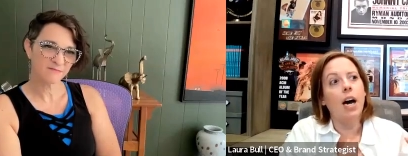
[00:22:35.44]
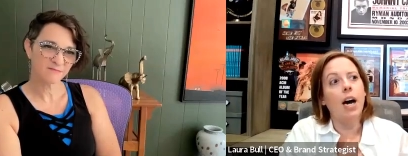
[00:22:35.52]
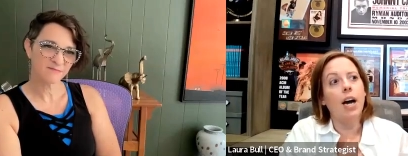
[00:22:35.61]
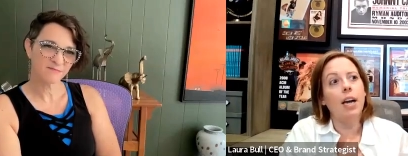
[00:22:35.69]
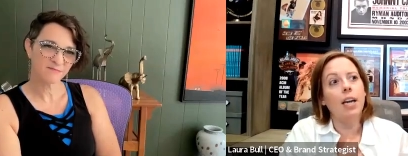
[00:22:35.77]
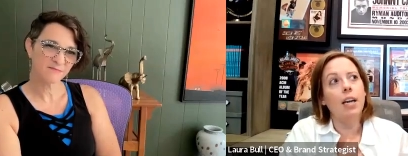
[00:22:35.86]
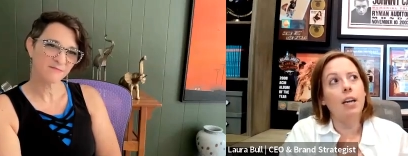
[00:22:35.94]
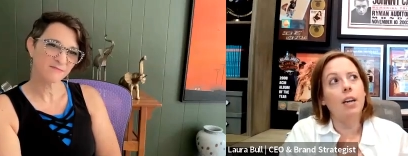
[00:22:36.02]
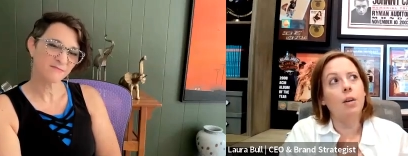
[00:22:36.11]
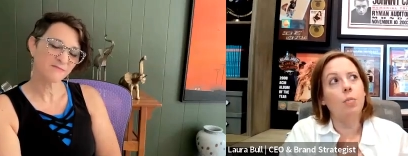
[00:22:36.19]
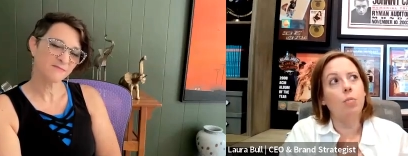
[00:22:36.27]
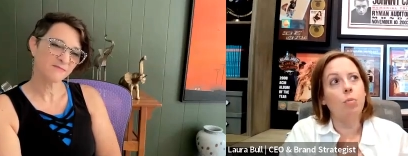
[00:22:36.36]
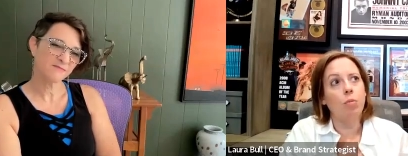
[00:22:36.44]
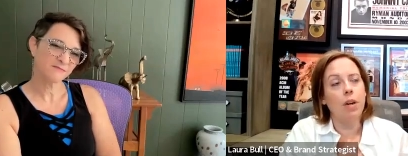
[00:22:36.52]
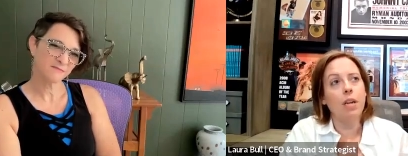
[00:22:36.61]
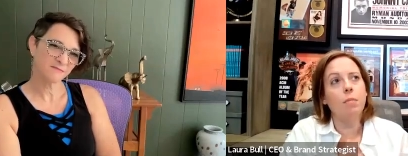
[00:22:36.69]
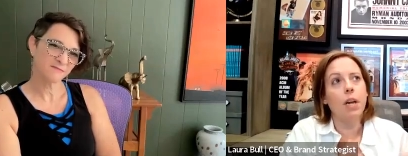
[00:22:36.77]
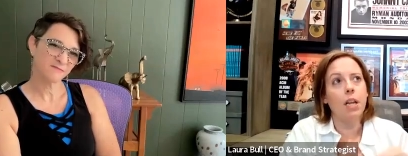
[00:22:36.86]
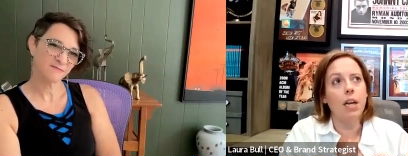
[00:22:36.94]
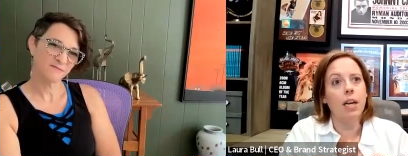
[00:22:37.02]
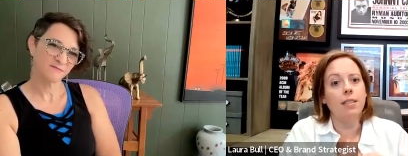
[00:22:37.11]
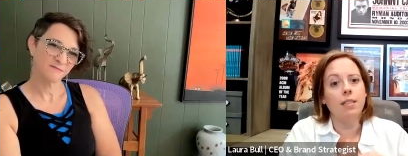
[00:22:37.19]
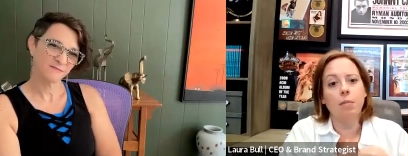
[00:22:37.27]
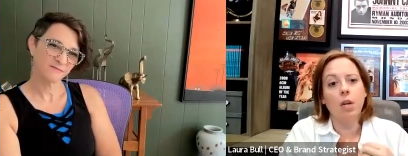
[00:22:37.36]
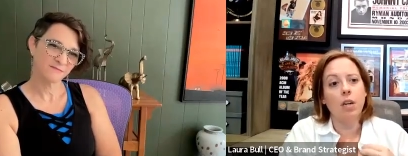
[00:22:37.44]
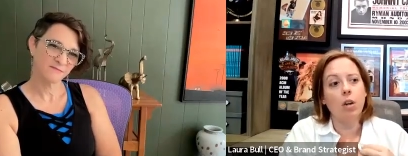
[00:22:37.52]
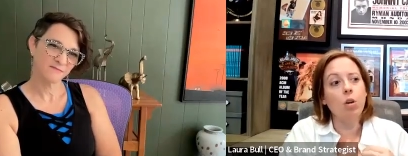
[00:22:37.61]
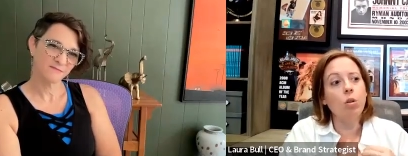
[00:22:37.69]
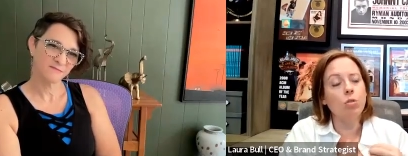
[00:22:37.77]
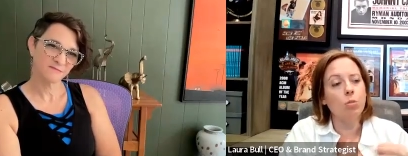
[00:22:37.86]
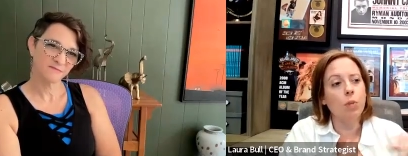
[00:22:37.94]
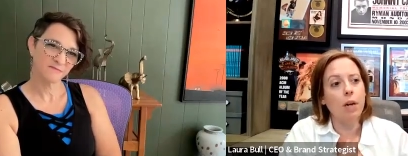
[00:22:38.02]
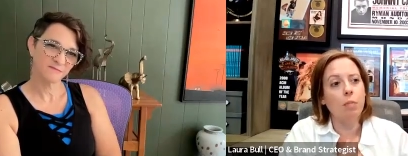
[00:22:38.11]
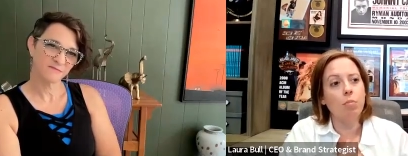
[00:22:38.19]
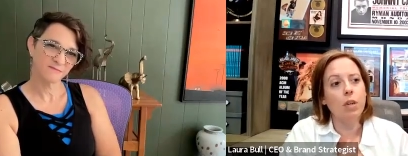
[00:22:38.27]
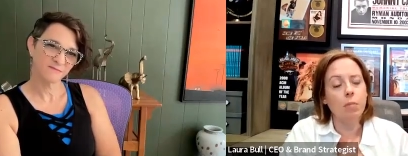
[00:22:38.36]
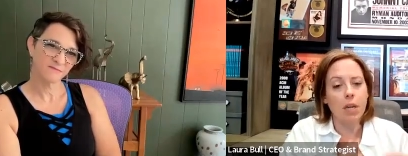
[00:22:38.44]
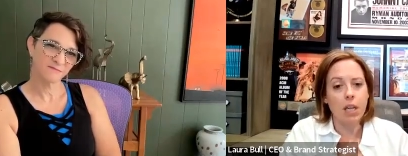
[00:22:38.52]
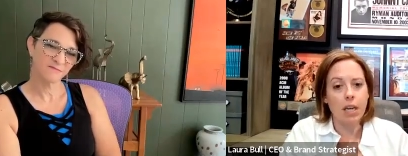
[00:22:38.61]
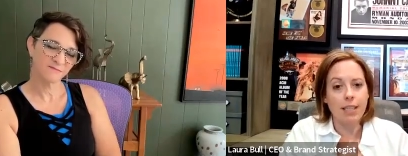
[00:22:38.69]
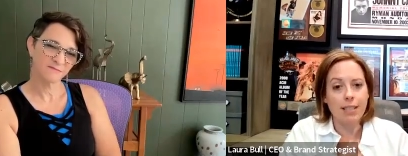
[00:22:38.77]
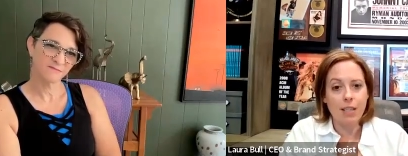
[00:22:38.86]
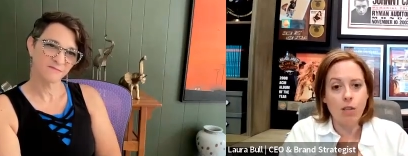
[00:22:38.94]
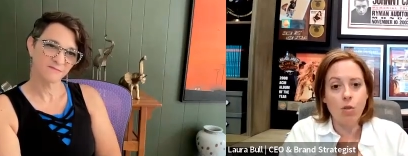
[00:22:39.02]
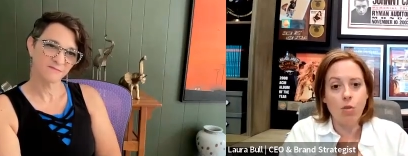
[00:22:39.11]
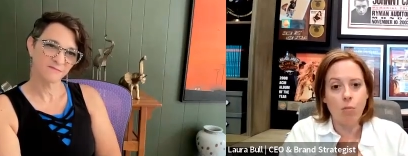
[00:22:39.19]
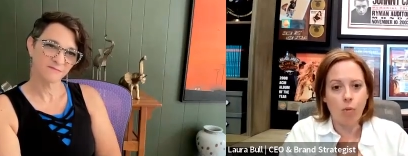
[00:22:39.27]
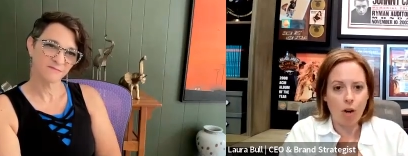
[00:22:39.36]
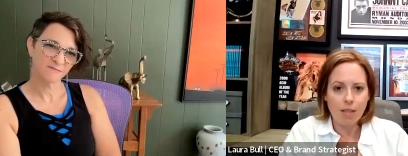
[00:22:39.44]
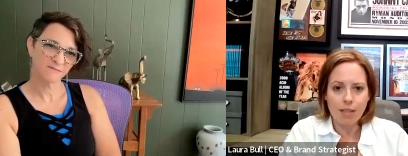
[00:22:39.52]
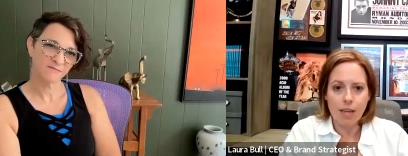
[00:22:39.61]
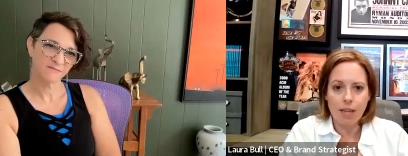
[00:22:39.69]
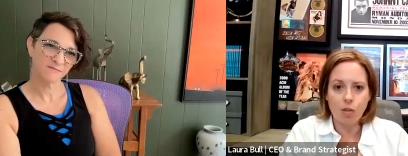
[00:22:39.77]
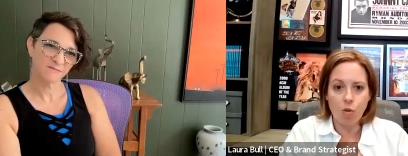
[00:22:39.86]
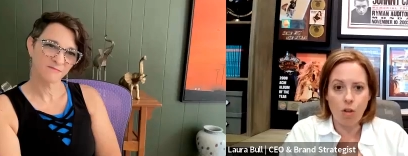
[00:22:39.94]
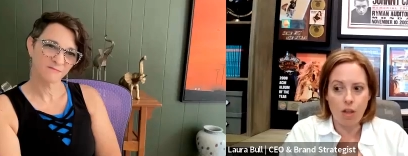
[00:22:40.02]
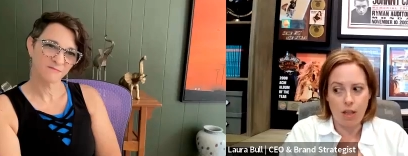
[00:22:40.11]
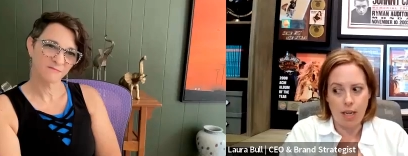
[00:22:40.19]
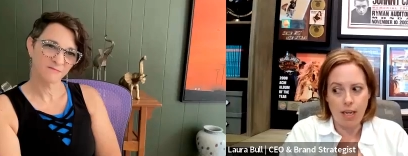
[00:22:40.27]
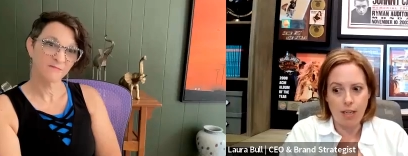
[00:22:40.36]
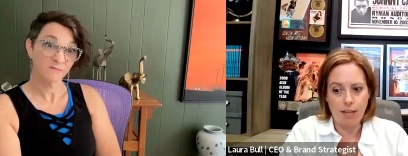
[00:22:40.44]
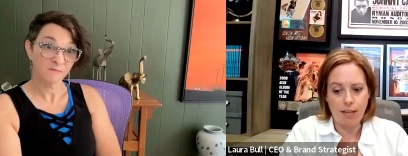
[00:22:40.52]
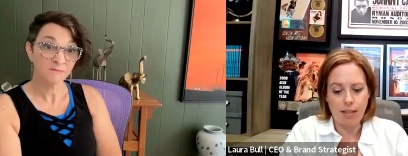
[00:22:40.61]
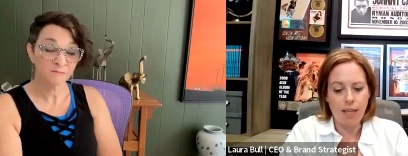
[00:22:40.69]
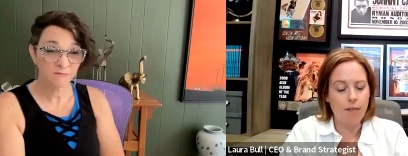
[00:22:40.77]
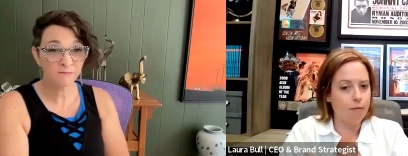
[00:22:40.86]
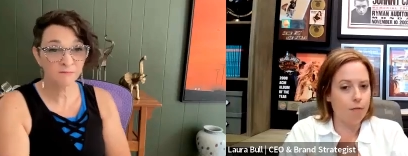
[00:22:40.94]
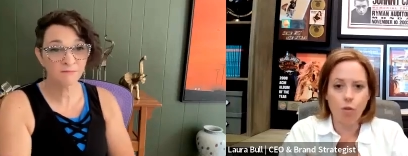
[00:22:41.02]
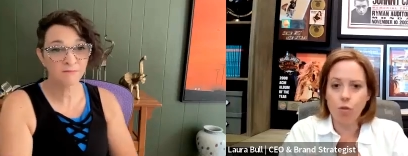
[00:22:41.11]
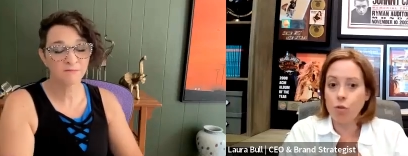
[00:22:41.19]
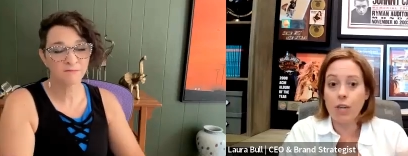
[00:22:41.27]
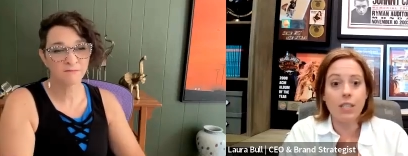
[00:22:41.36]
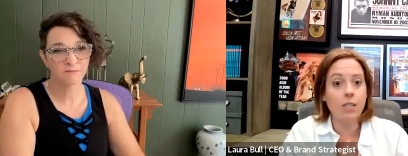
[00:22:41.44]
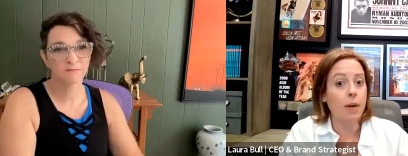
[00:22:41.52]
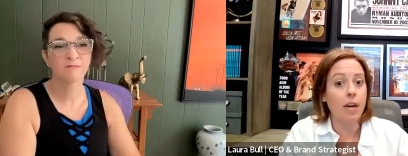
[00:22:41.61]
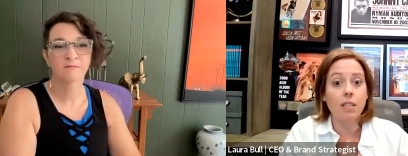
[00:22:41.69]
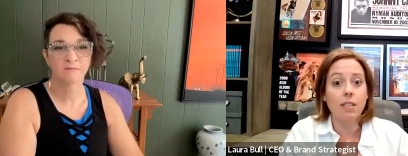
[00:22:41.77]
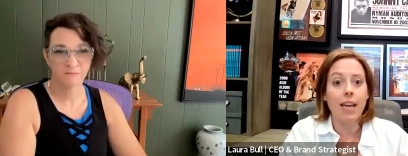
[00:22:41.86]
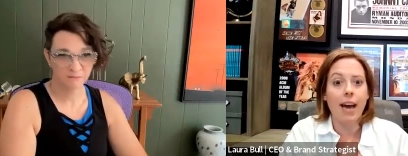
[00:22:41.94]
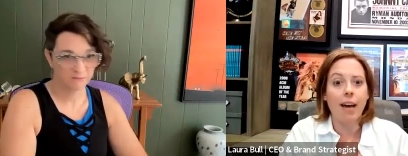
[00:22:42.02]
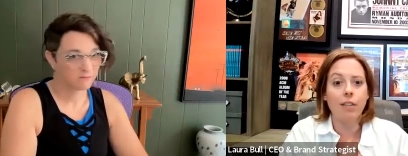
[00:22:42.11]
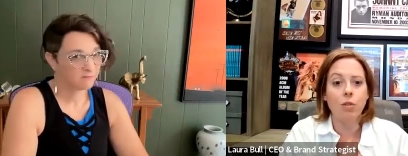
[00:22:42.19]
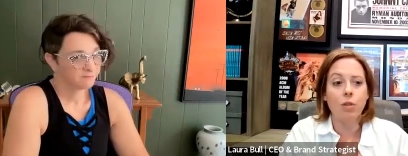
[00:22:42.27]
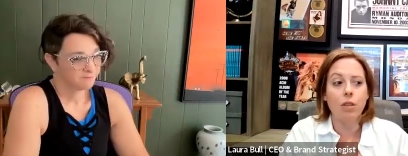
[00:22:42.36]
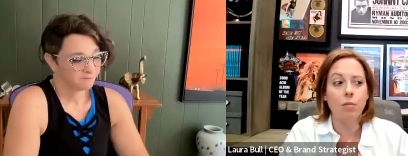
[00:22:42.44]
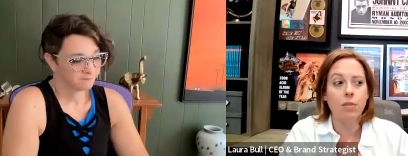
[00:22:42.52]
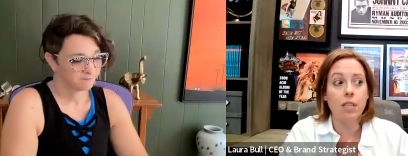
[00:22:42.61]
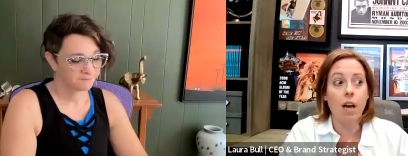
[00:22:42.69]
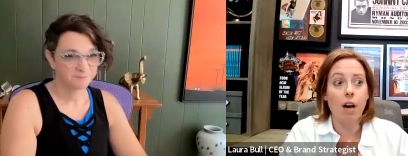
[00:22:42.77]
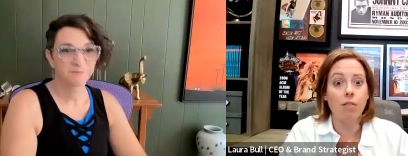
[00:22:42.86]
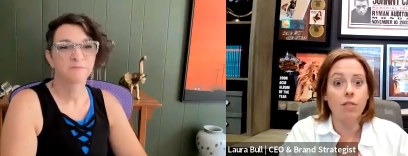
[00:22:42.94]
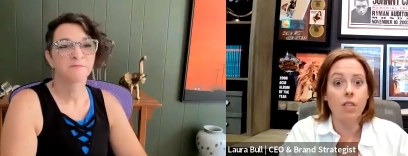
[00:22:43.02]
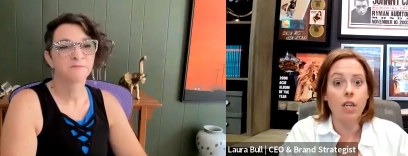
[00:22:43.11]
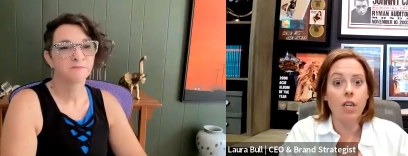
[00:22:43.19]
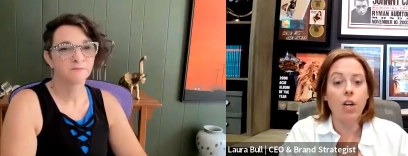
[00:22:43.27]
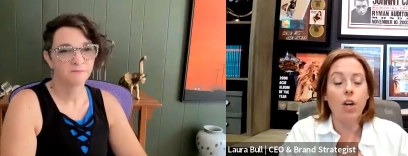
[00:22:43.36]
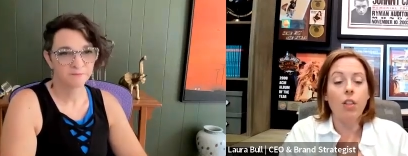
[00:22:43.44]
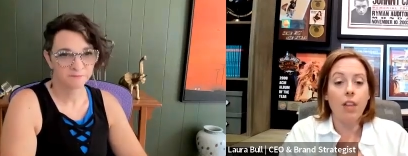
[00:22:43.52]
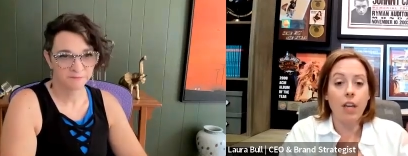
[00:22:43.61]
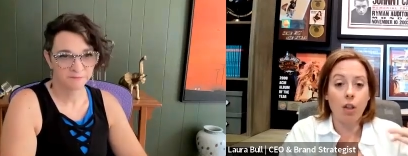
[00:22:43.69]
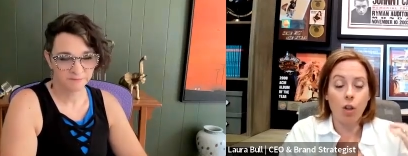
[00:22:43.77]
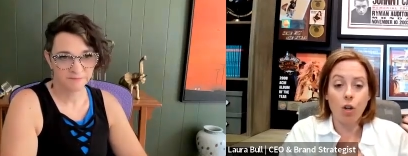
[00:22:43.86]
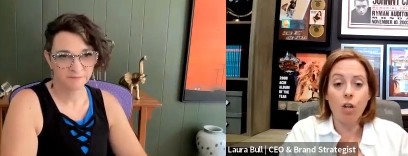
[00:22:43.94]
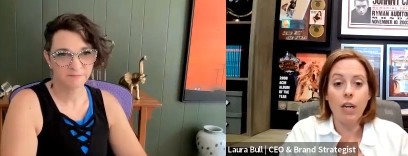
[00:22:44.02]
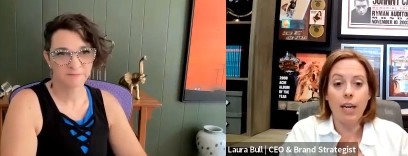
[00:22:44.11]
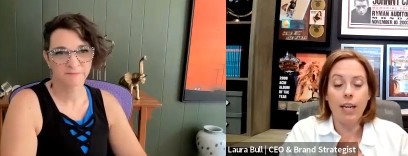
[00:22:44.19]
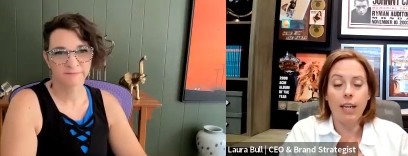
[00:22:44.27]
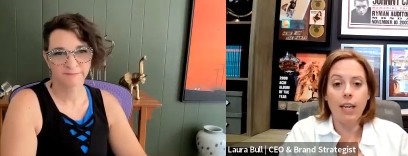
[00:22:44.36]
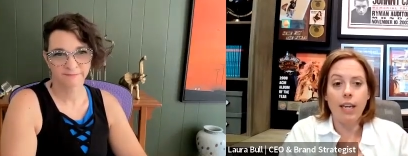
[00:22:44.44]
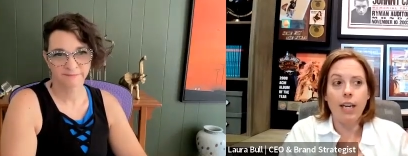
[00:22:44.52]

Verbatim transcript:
Speaker 1: I bring my clients, I'm not a coach, but I bring my clients into the process so that they see full transparency, how to do it themselves. They learn it